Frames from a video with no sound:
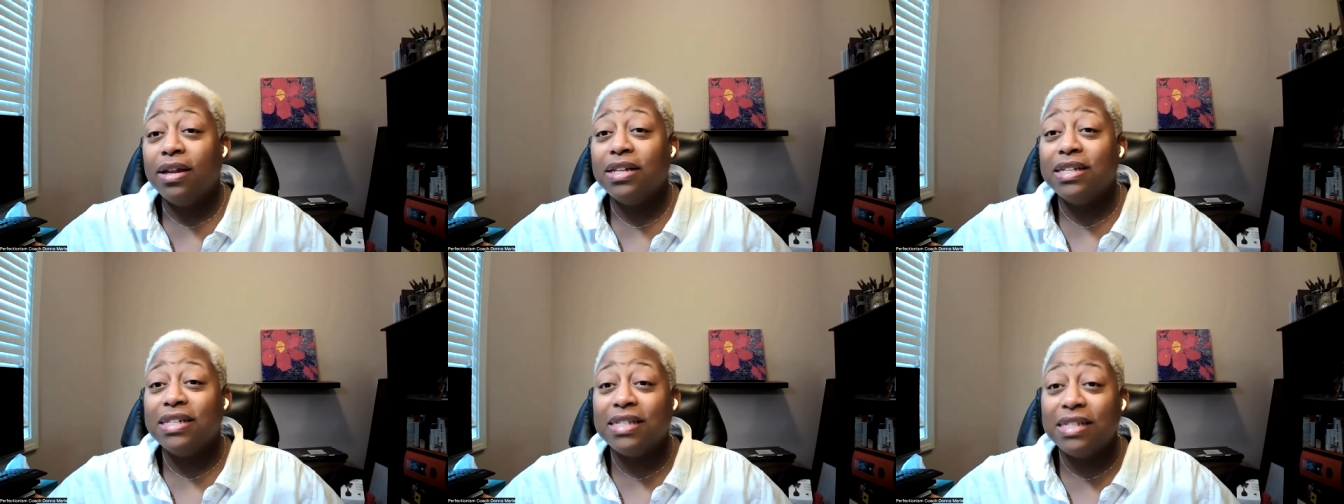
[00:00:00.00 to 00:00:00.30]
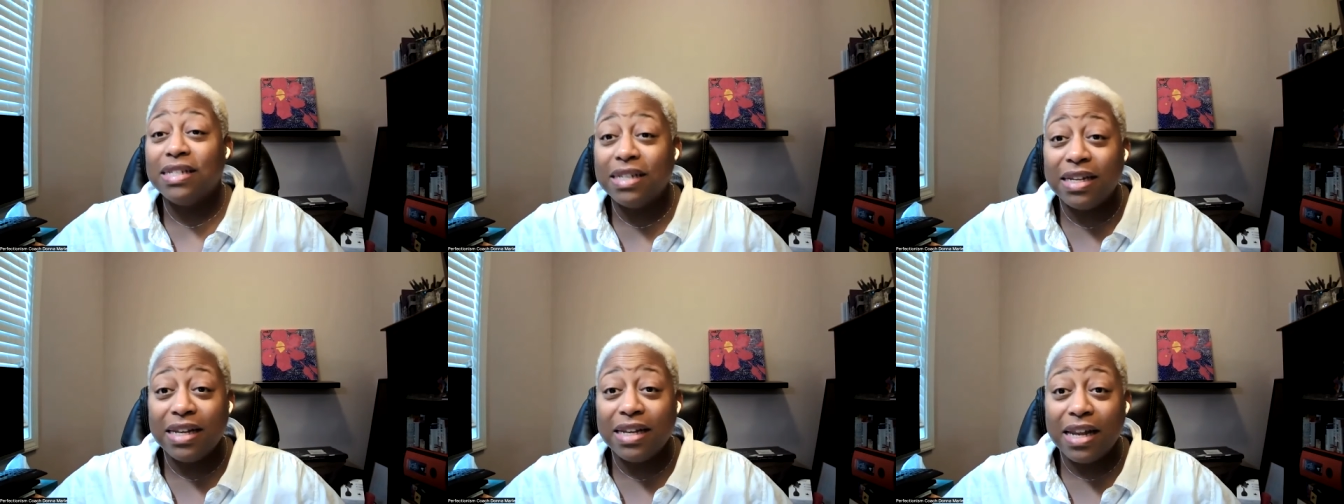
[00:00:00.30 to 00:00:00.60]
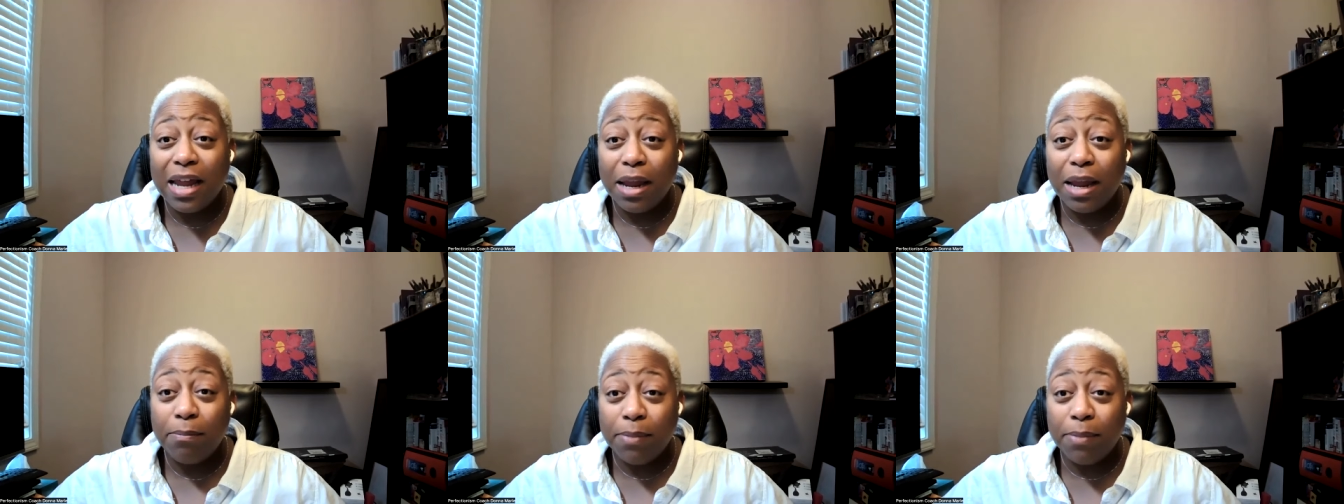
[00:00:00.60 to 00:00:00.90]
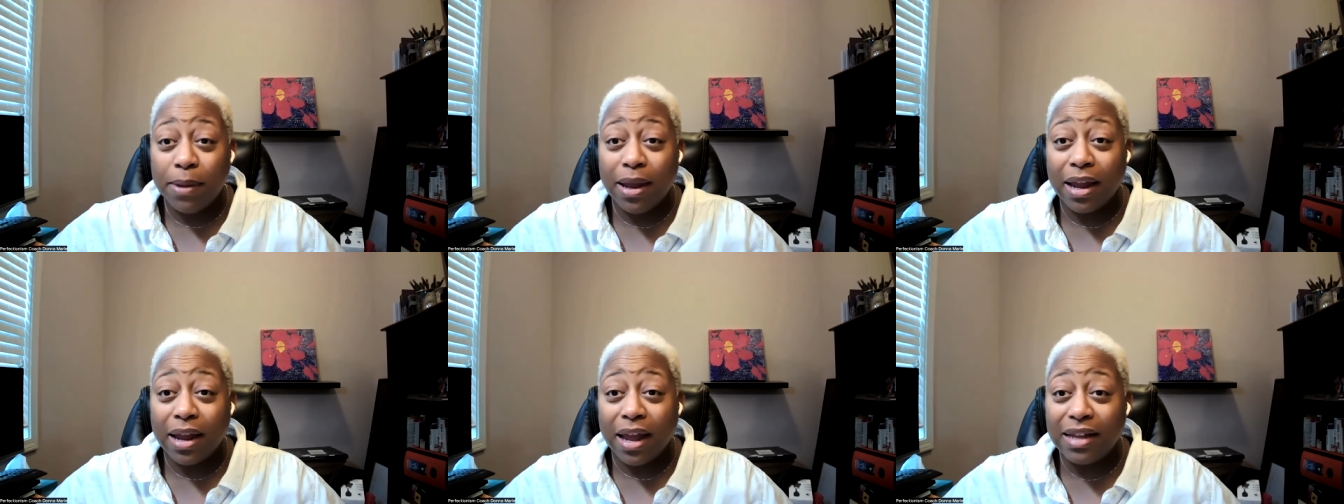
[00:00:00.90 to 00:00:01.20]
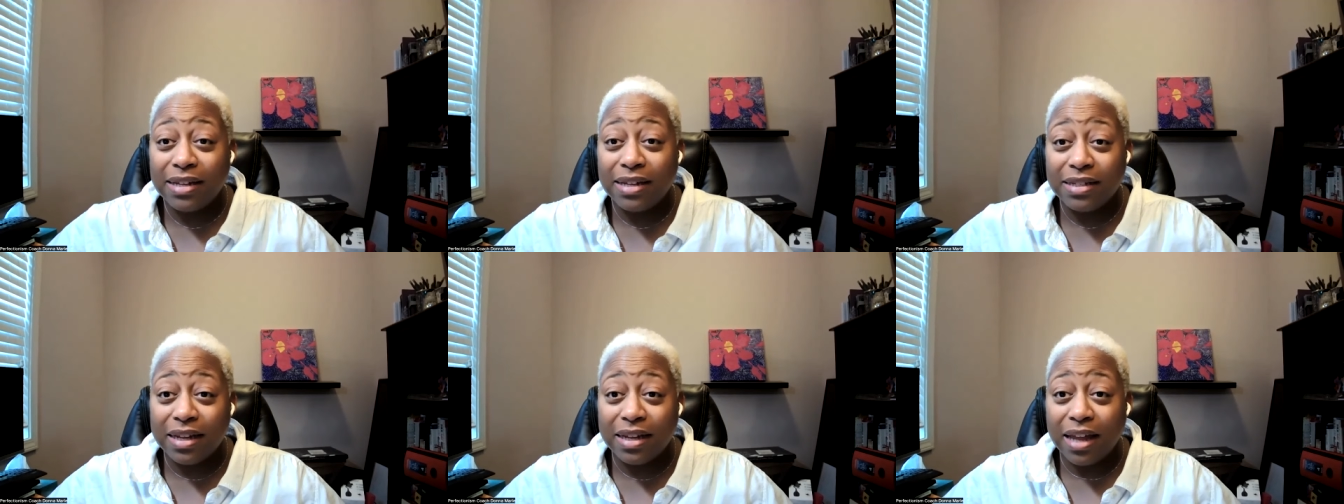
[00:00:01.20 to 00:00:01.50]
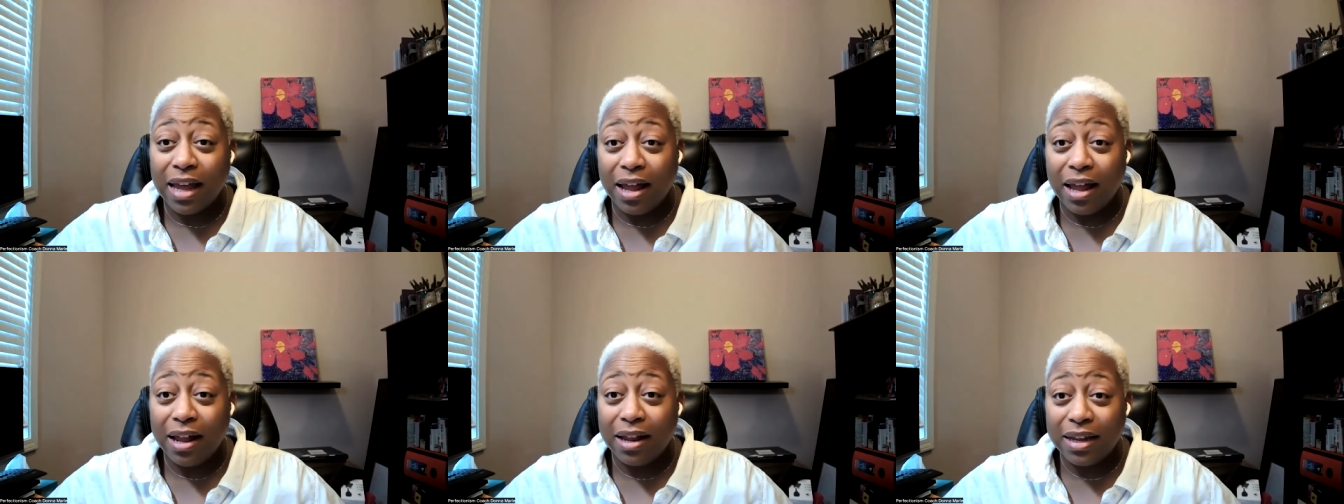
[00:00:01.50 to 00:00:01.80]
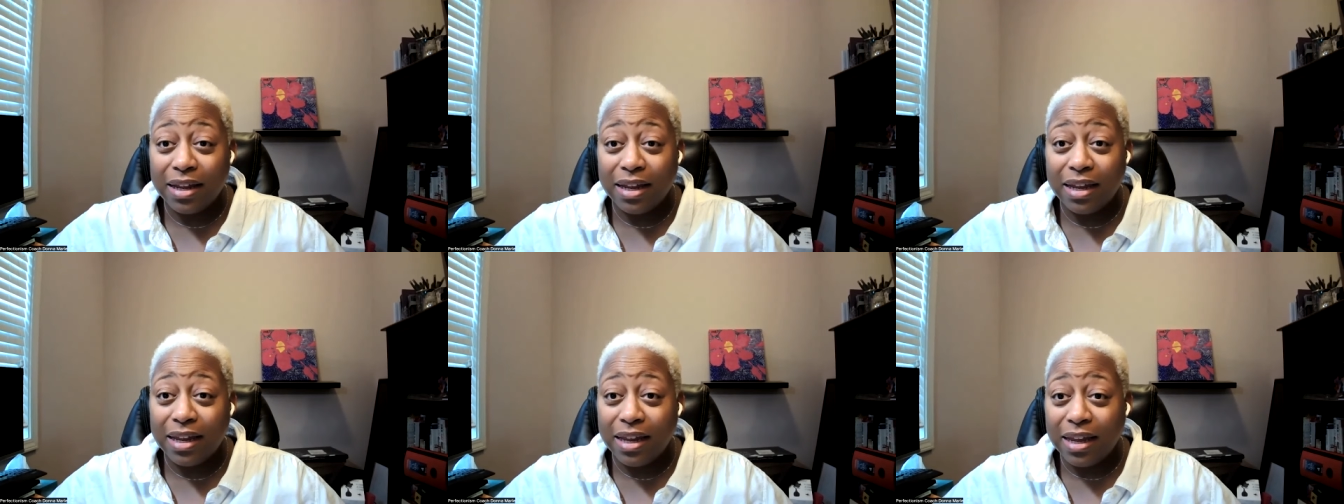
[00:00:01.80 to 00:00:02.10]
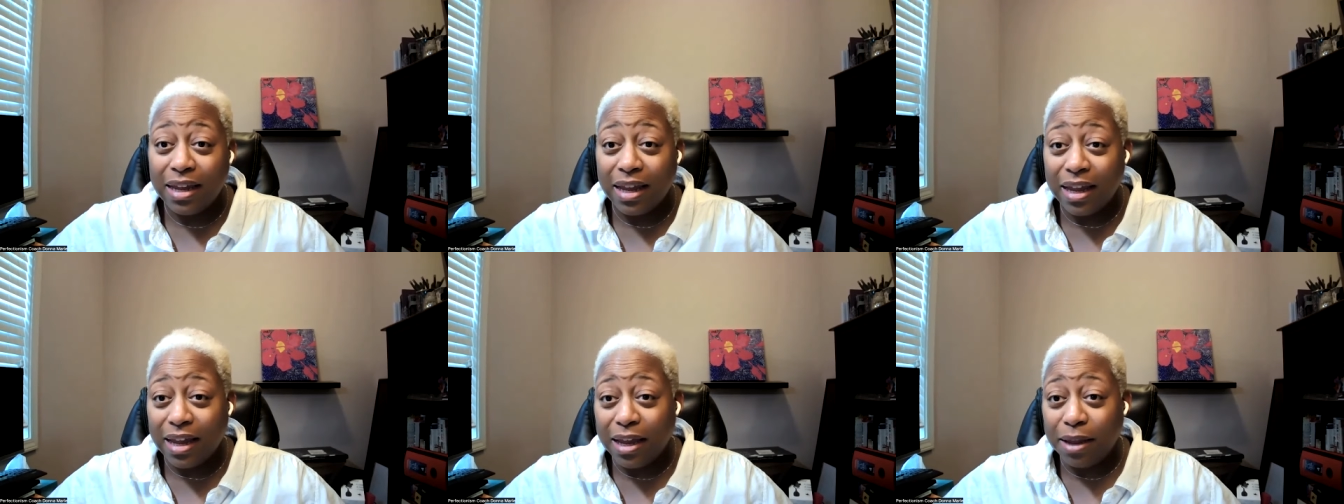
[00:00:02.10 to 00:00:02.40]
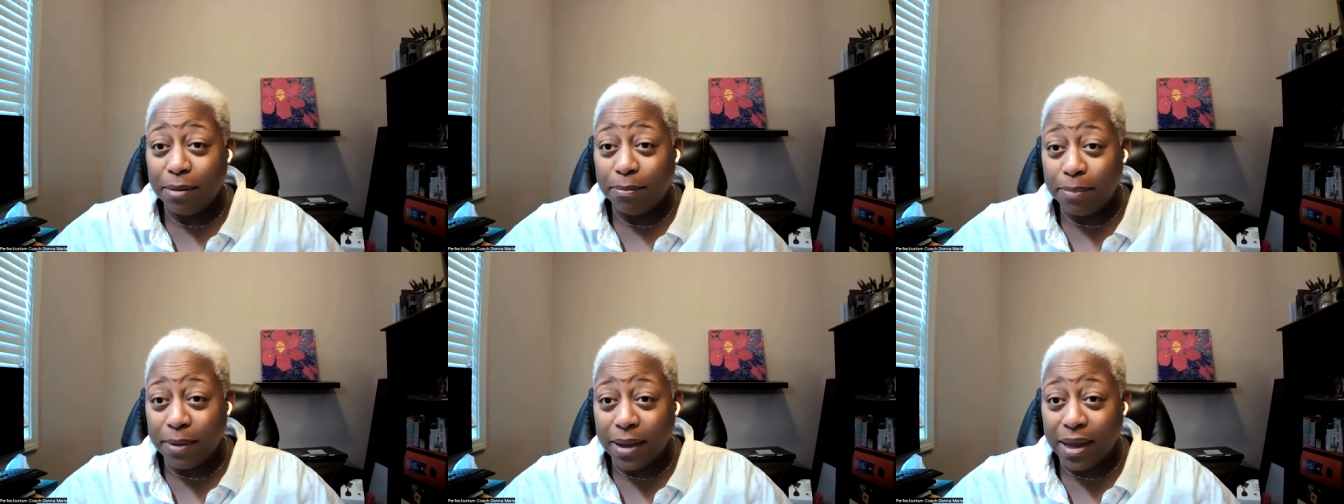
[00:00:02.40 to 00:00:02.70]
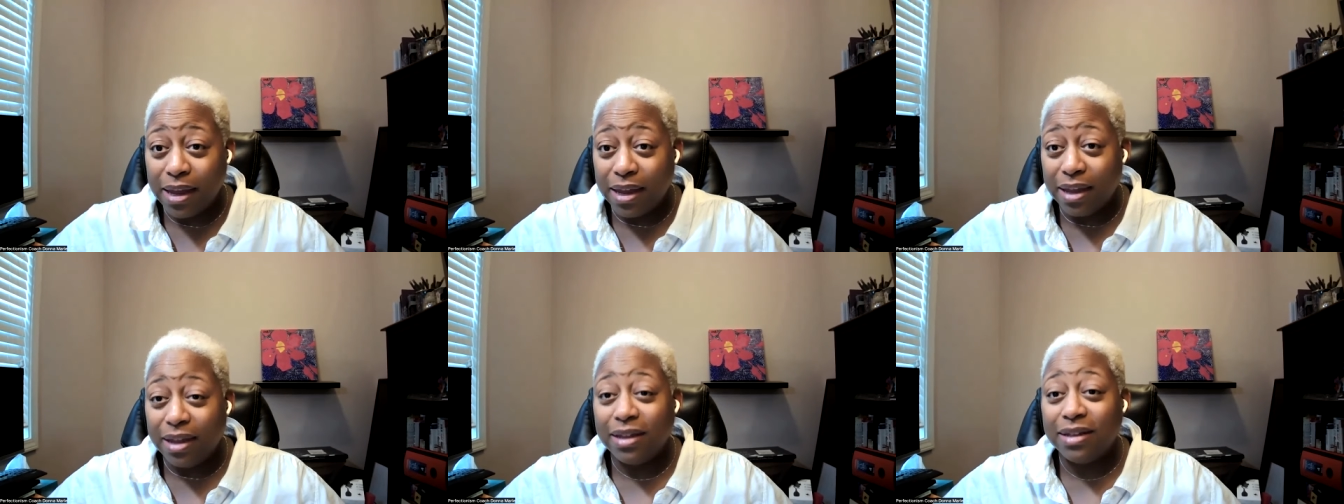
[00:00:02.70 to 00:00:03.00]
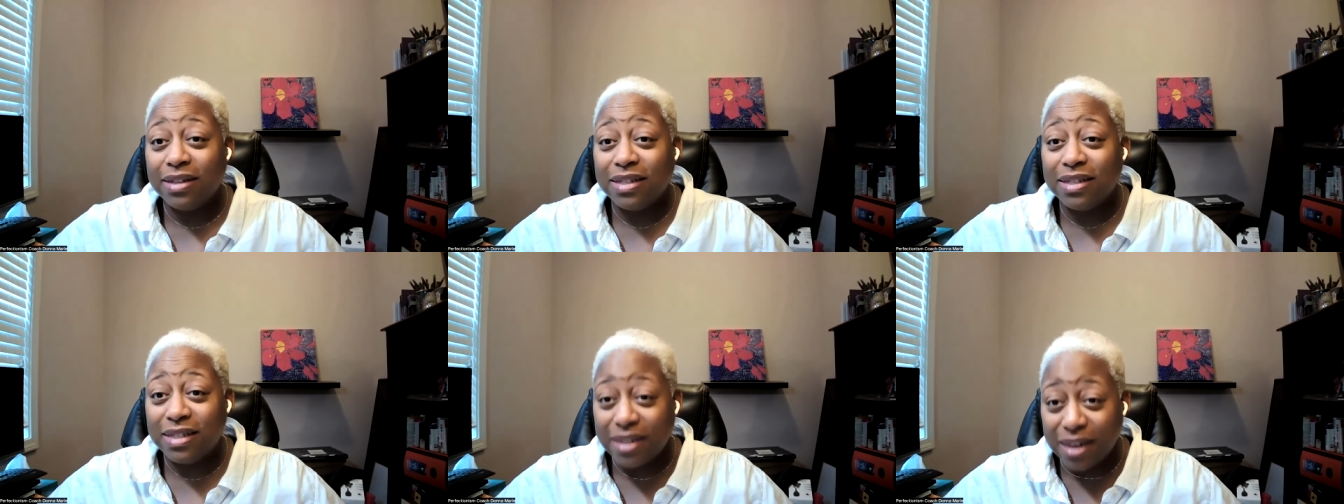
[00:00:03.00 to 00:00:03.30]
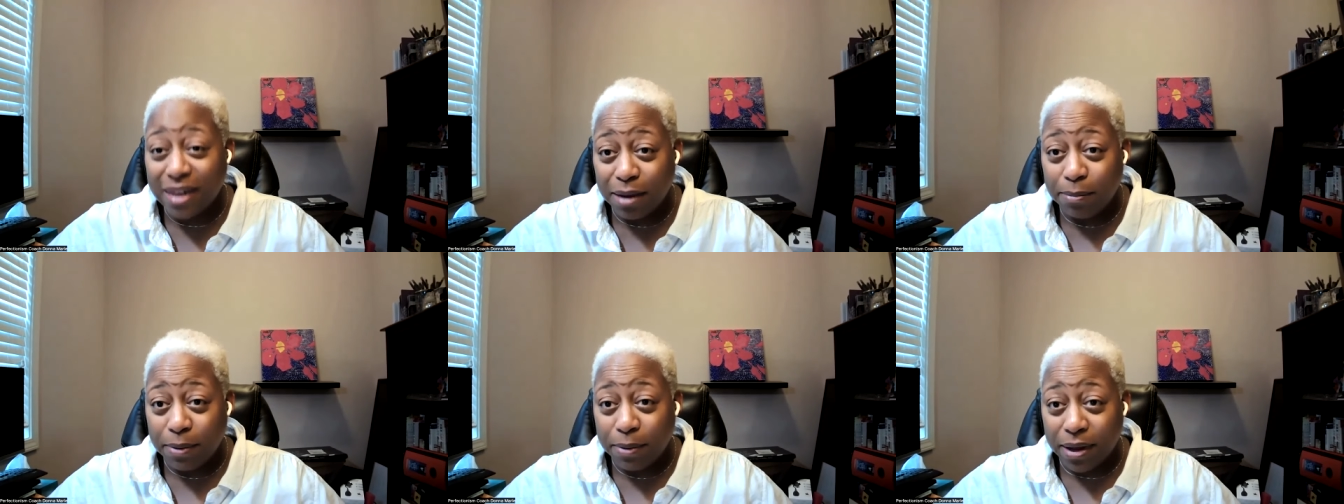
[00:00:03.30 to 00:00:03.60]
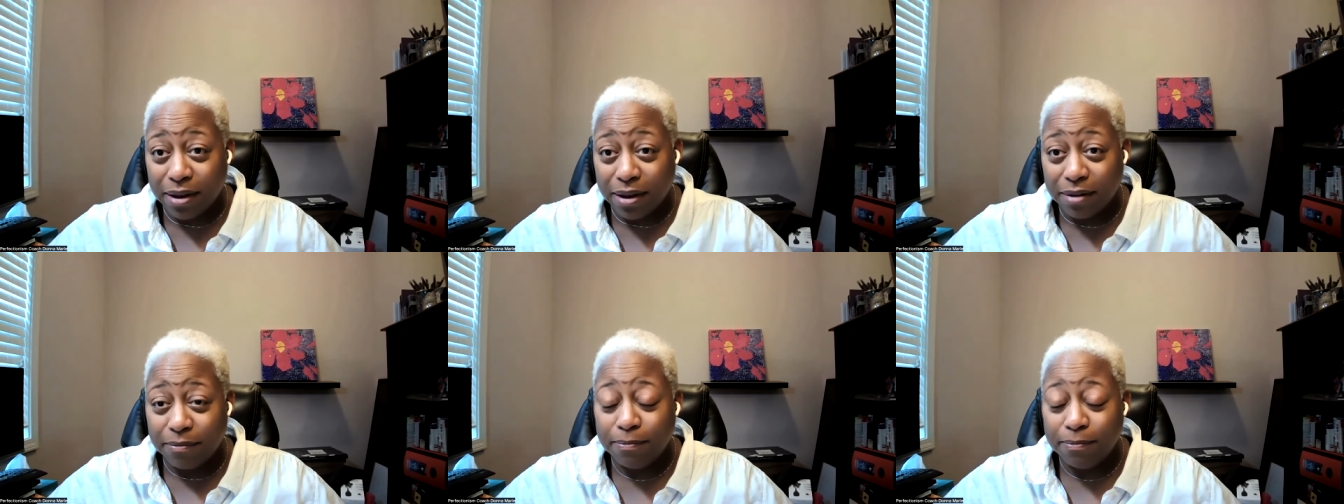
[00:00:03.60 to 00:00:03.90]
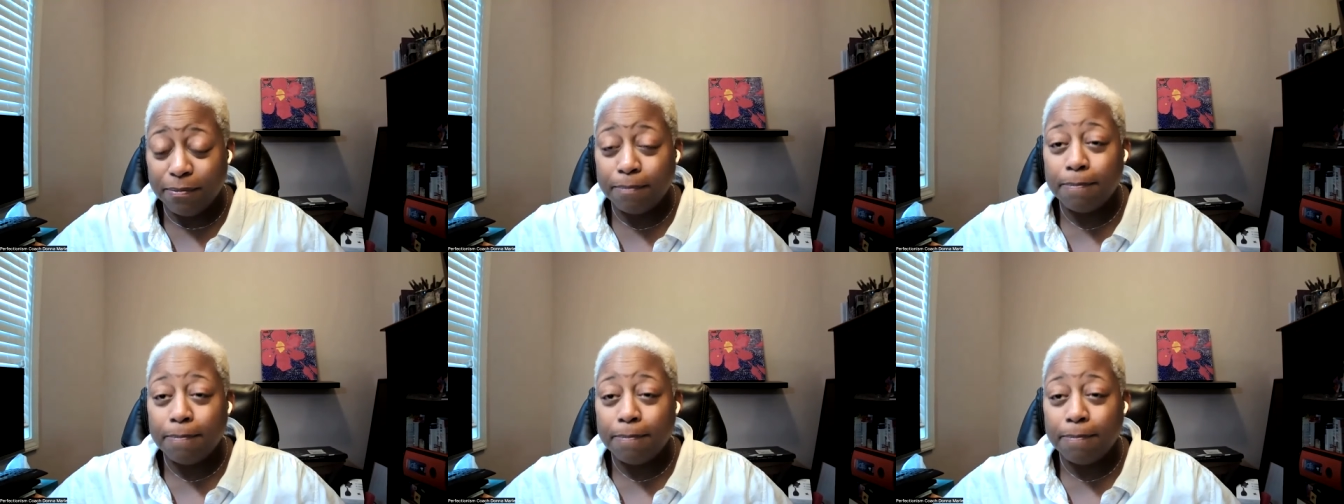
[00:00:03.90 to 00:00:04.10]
Sleeping. S L E E P. Sleeping.